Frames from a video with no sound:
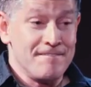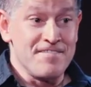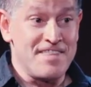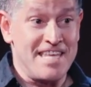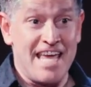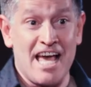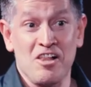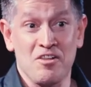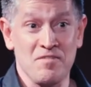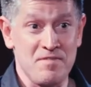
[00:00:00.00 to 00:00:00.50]

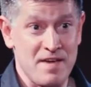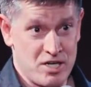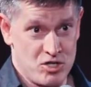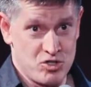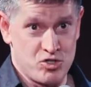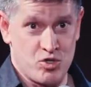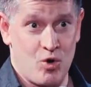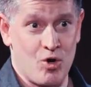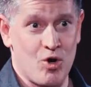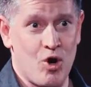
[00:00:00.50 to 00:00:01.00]
The elevator
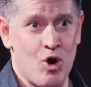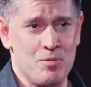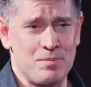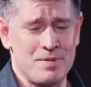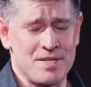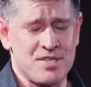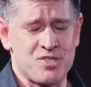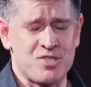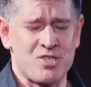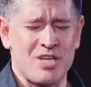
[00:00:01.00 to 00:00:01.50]
door
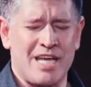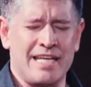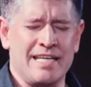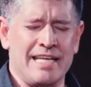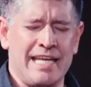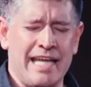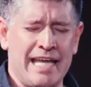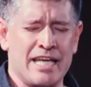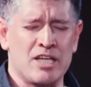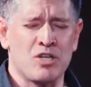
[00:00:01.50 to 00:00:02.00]
opens,
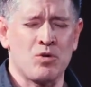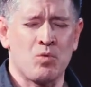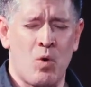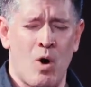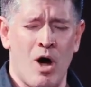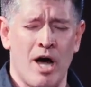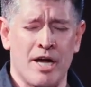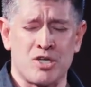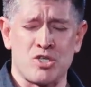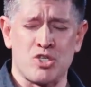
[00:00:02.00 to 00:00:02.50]
and in
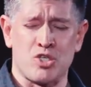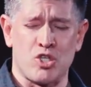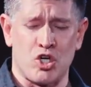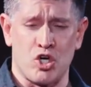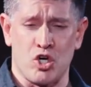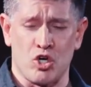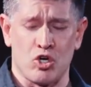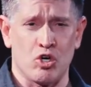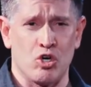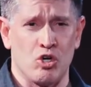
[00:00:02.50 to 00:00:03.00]
walks the
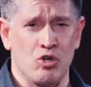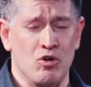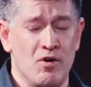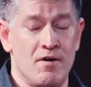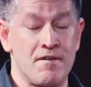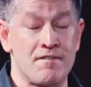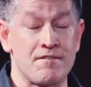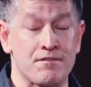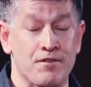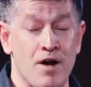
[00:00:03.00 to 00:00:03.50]
girl
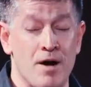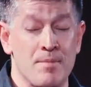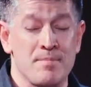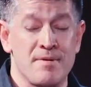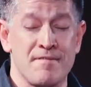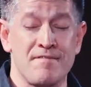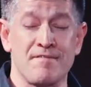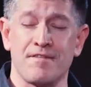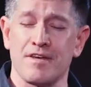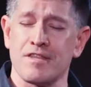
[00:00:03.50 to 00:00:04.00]

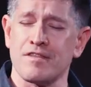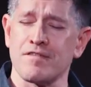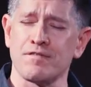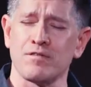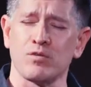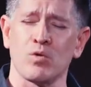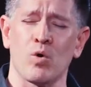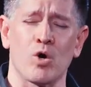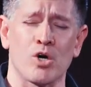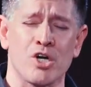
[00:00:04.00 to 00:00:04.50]
from fifth
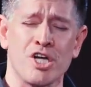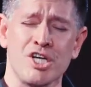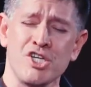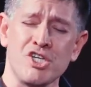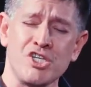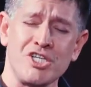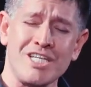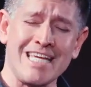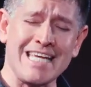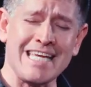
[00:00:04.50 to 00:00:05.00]
floor.
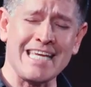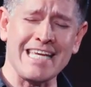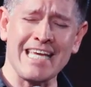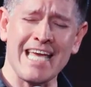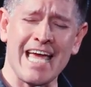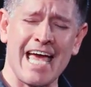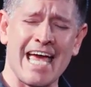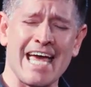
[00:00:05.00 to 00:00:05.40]
She